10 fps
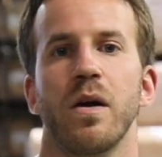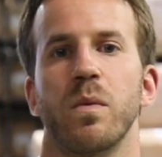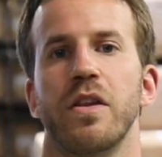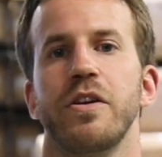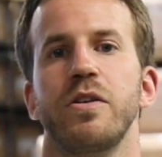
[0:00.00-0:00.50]

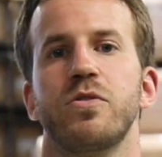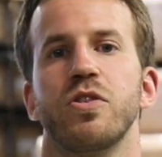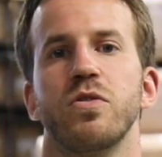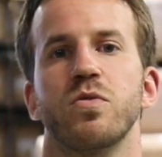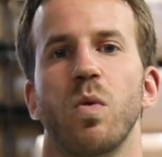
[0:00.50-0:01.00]
Whether you
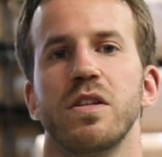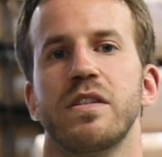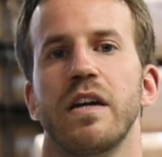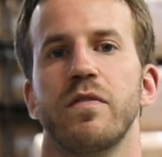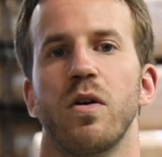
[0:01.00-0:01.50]
choose
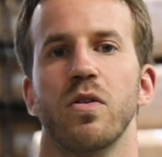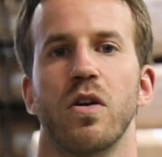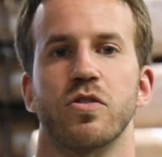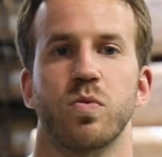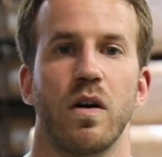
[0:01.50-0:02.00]
110 volt
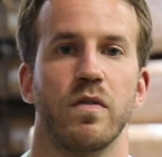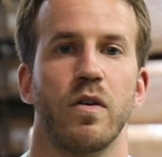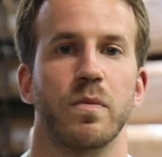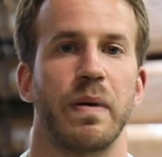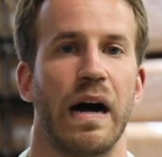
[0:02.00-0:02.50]
or 12
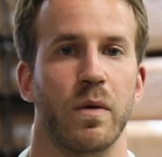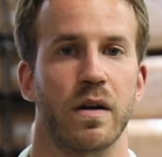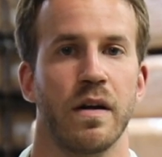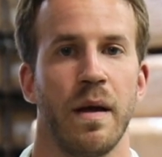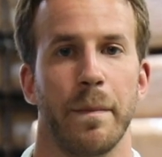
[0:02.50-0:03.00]
volt
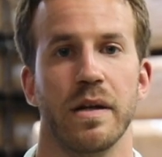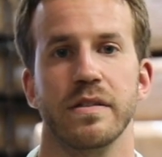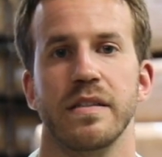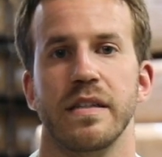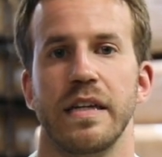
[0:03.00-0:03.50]
power,
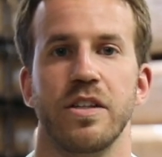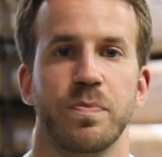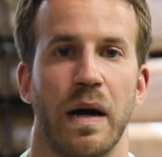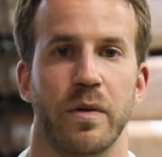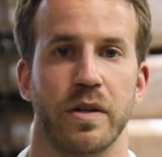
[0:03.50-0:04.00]
built into each
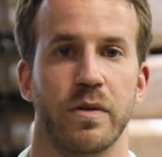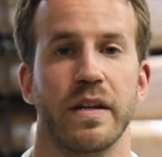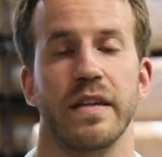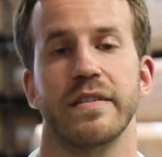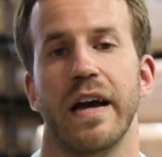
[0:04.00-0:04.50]
power
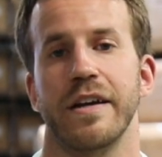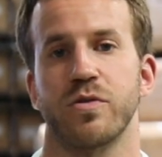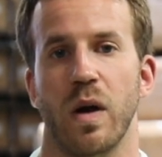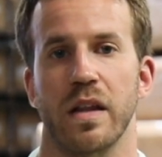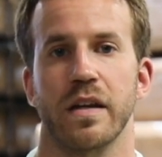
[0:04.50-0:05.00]
unit is a
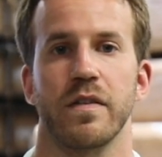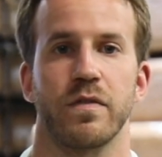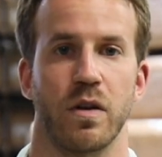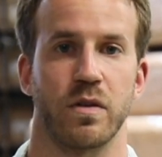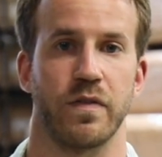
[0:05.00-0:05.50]
hydraulic
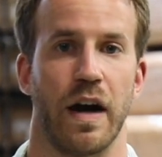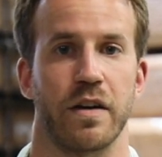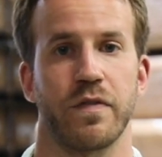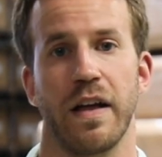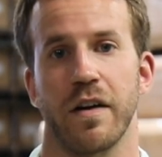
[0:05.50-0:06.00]
flow
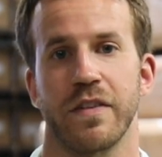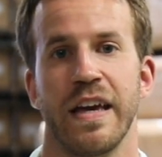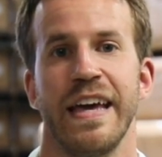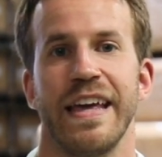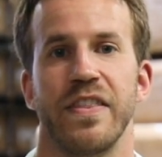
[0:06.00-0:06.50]
divider valve.
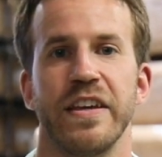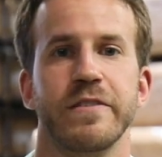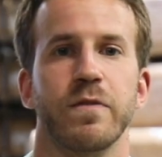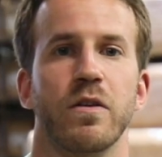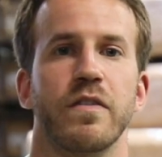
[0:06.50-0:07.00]
This flow